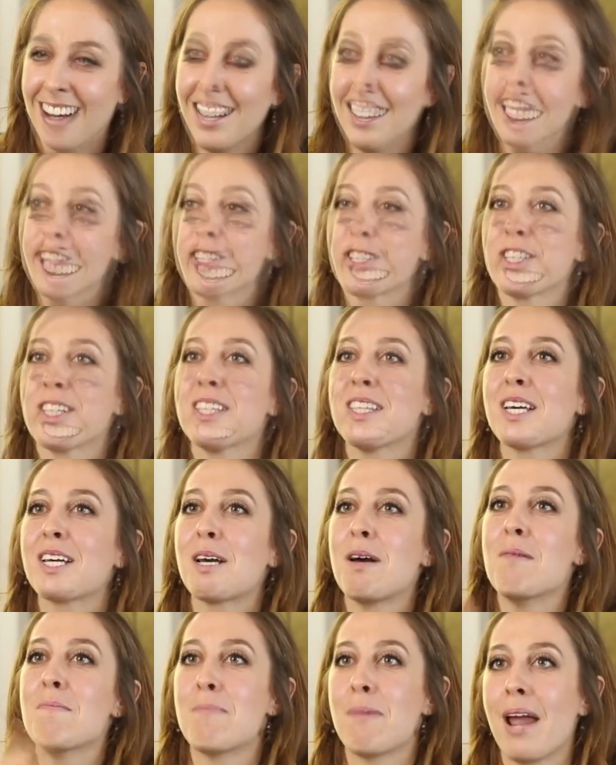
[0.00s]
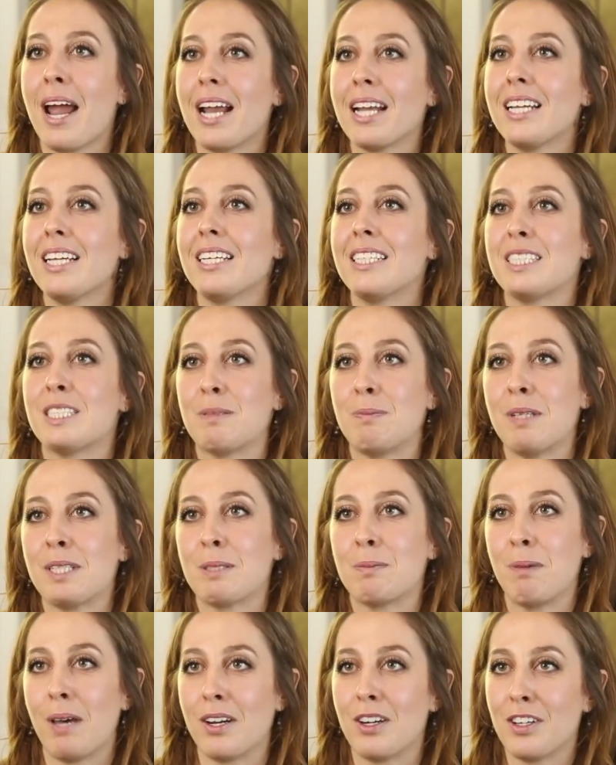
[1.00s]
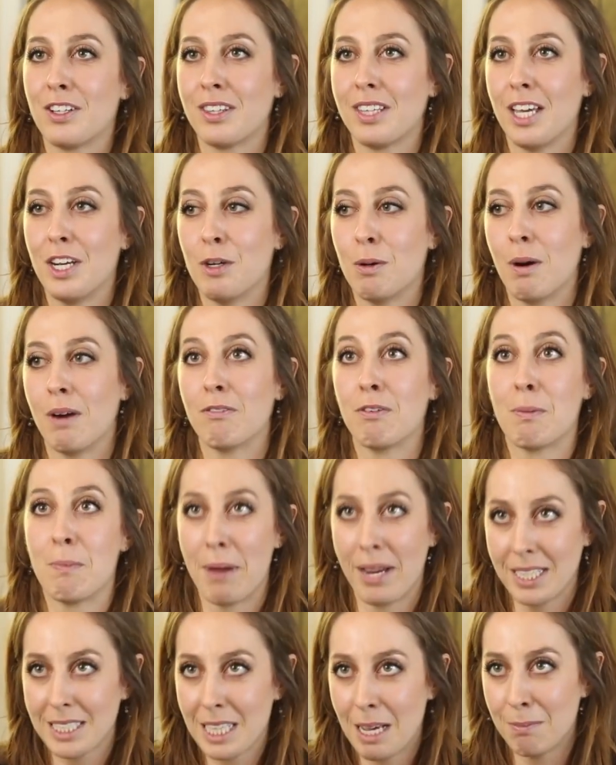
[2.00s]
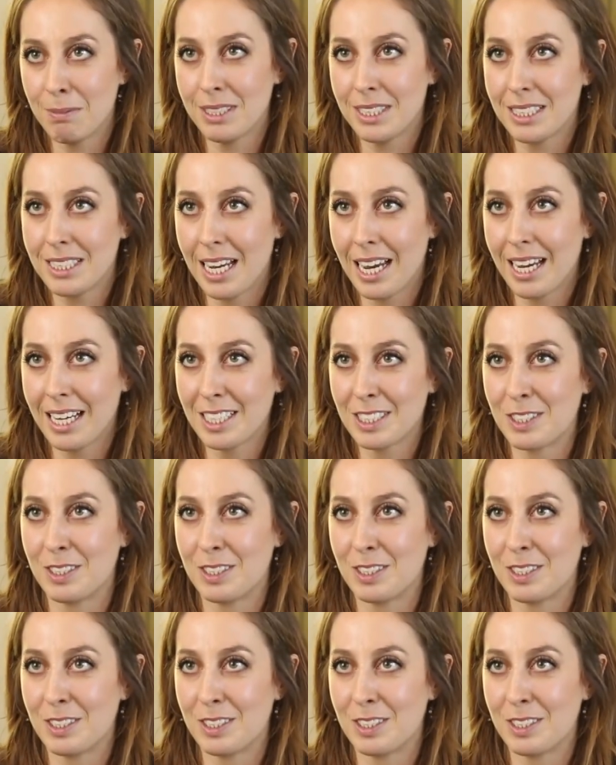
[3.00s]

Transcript: Usually the companion speaks better than whoever makes that mistake,